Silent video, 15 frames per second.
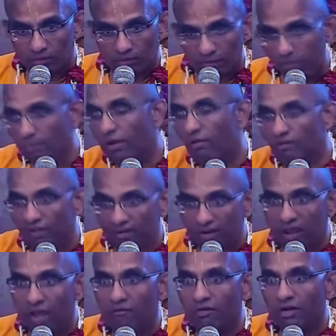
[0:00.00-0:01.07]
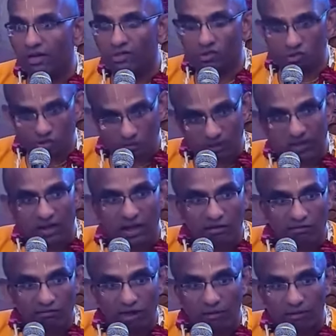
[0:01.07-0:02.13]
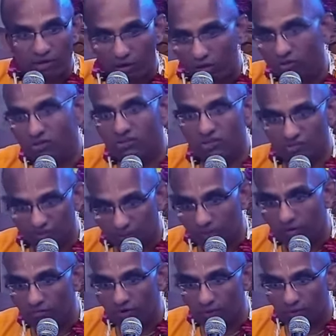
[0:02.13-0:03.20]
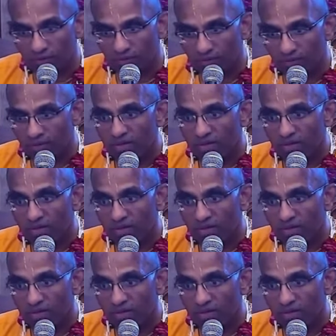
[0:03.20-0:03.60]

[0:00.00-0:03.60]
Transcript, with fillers: Then maybe after that I can have a relationship, I can have a family, all those things come afterwards.